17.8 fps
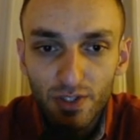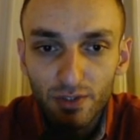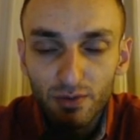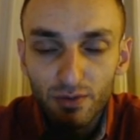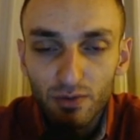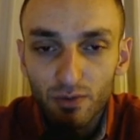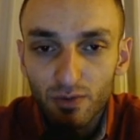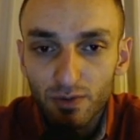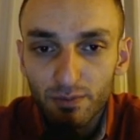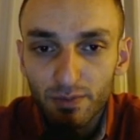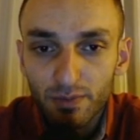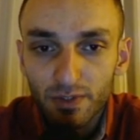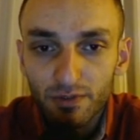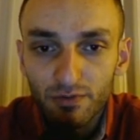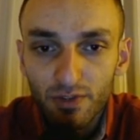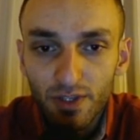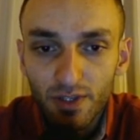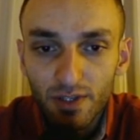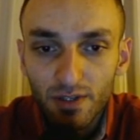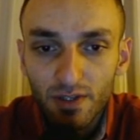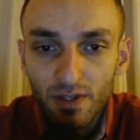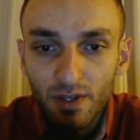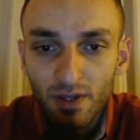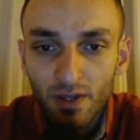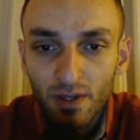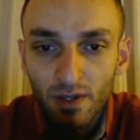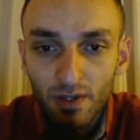I took on b3,
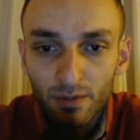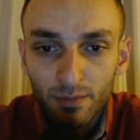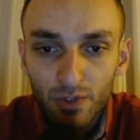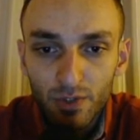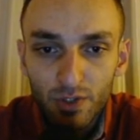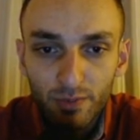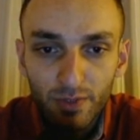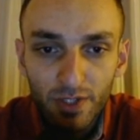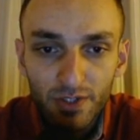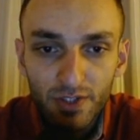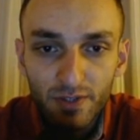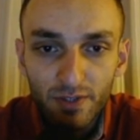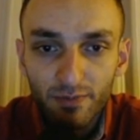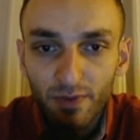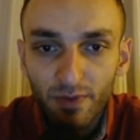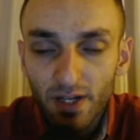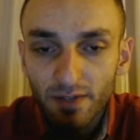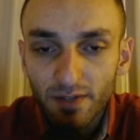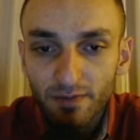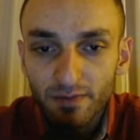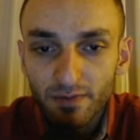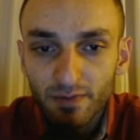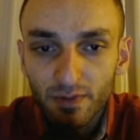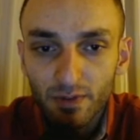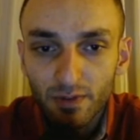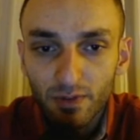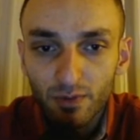bishop takes
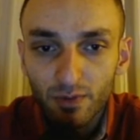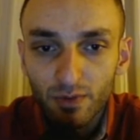c5,